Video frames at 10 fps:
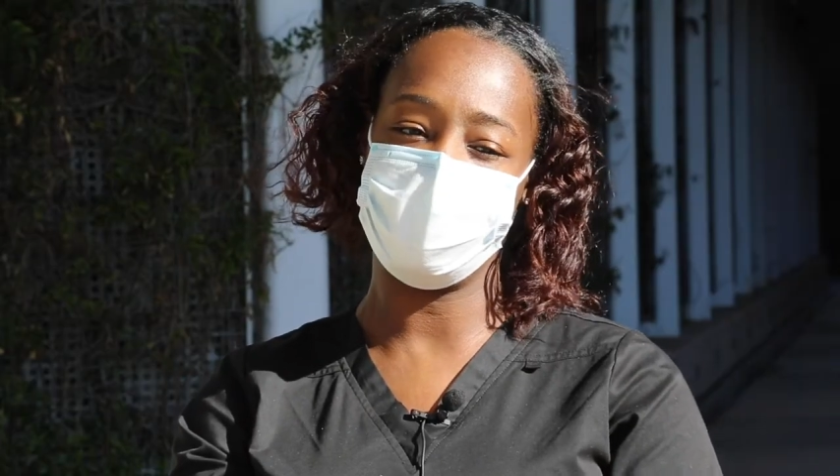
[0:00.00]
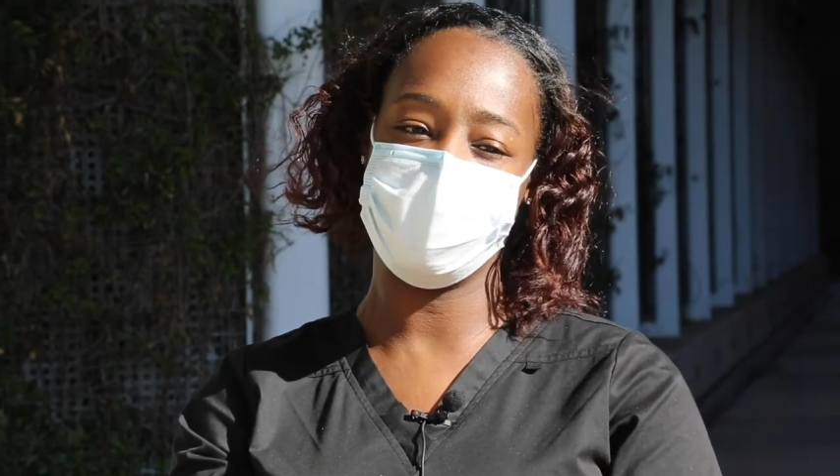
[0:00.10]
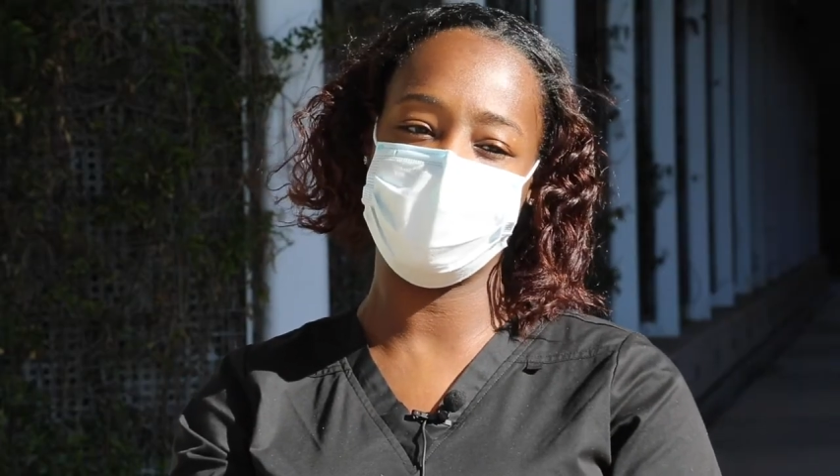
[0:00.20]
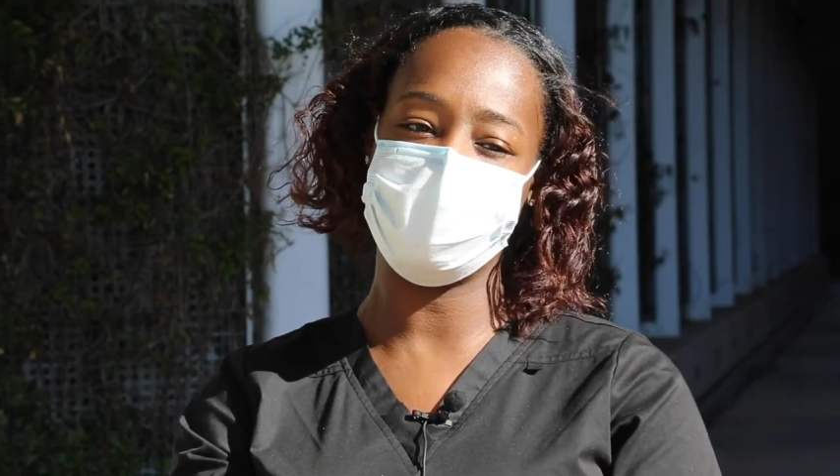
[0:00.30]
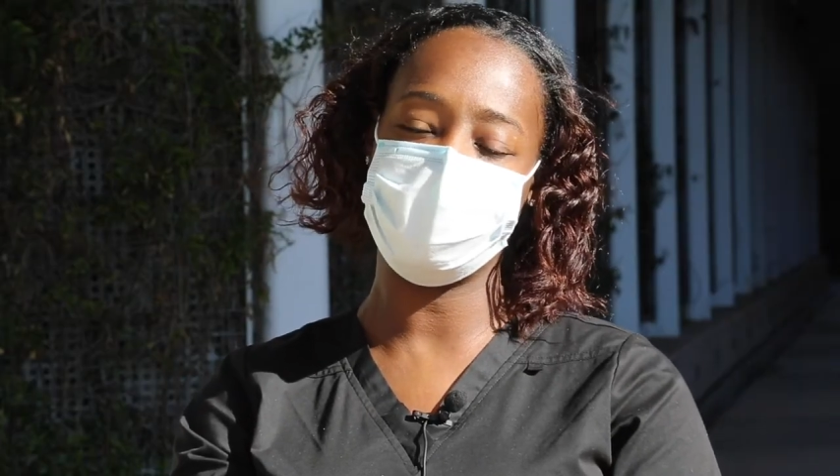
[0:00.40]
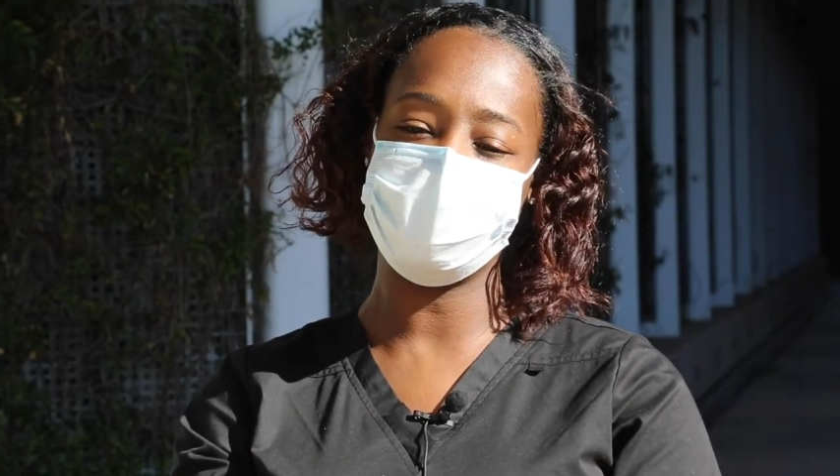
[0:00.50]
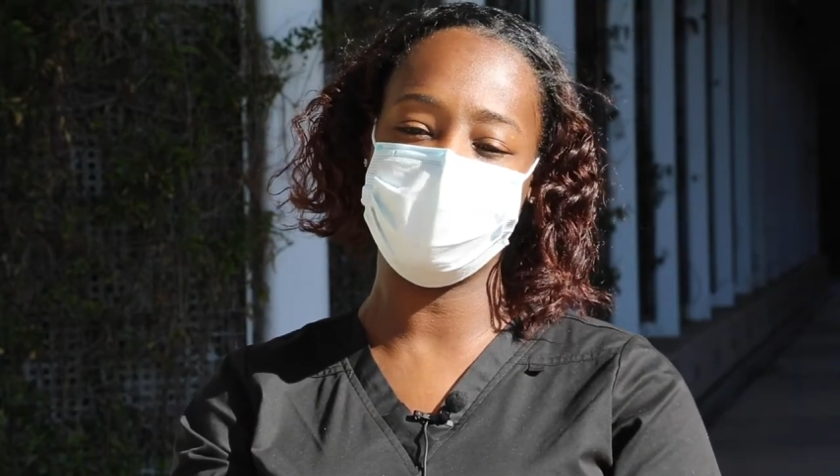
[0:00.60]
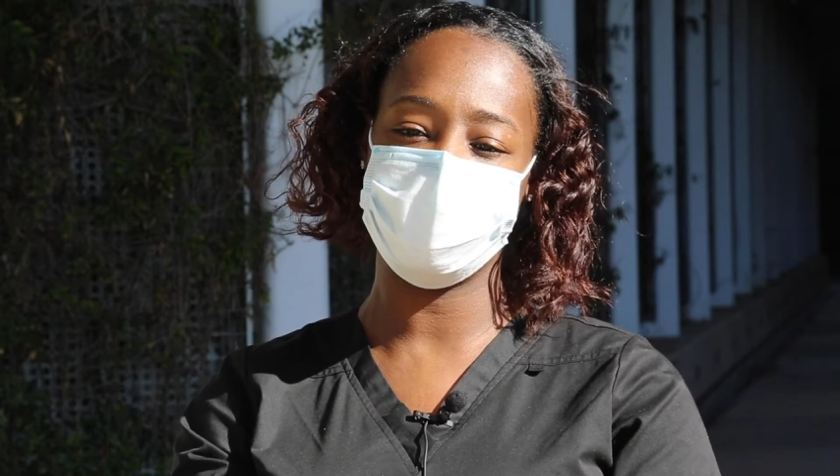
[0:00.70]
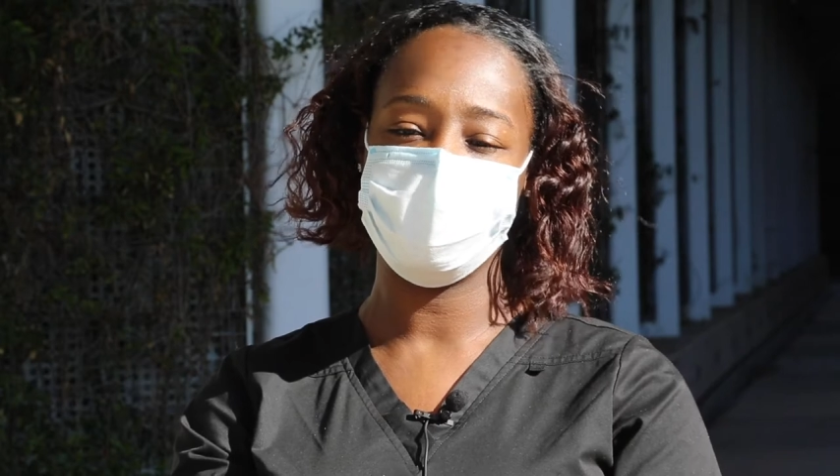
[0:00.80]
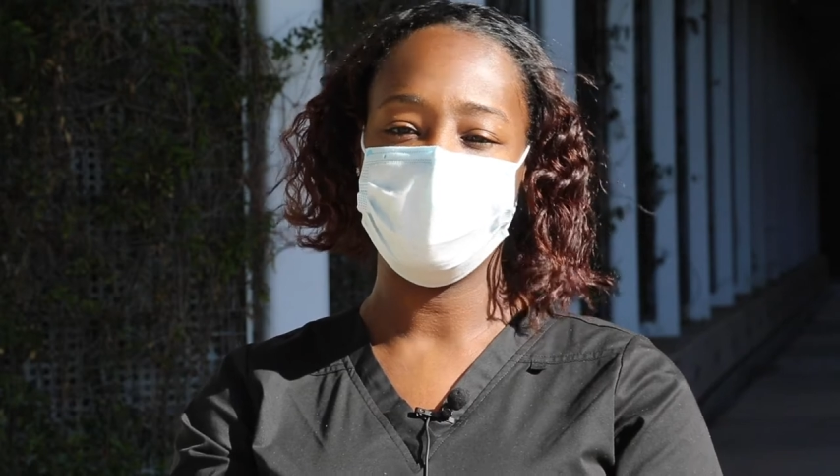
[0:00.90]
if I get
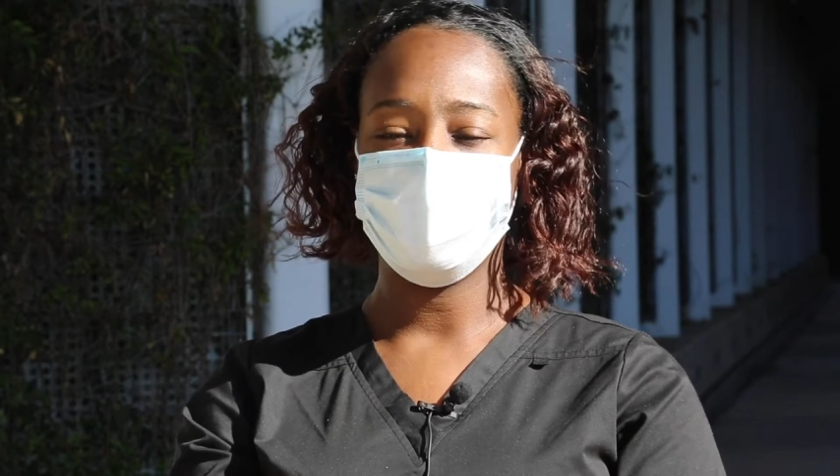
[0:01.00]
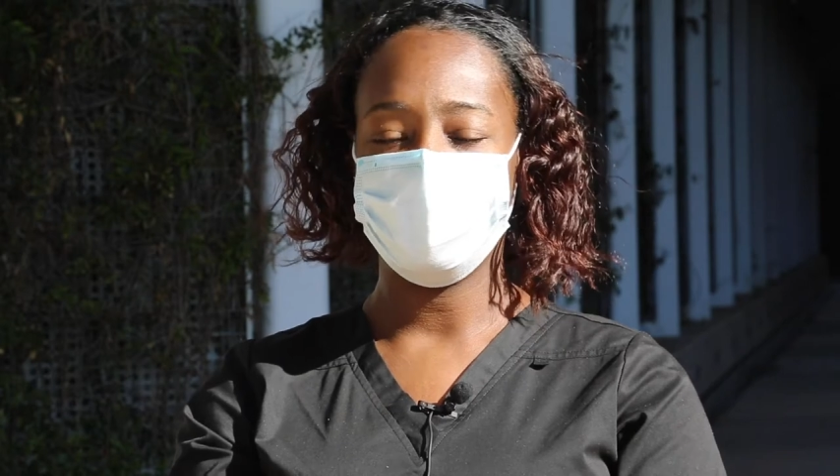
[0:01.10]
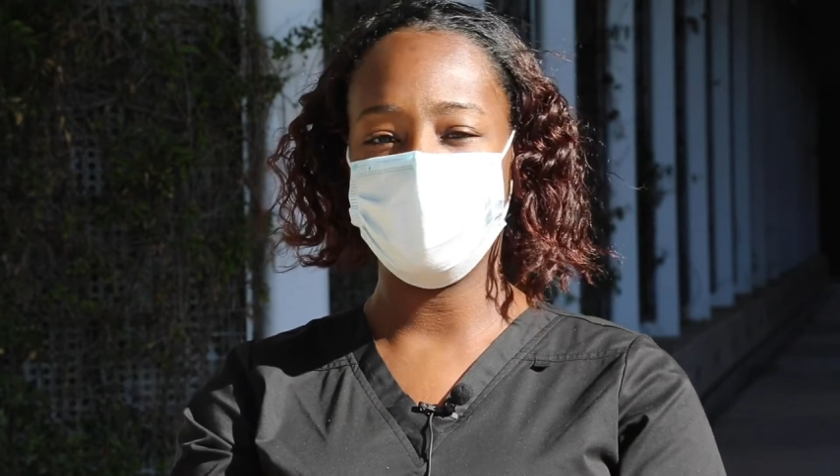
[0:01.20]
COVID,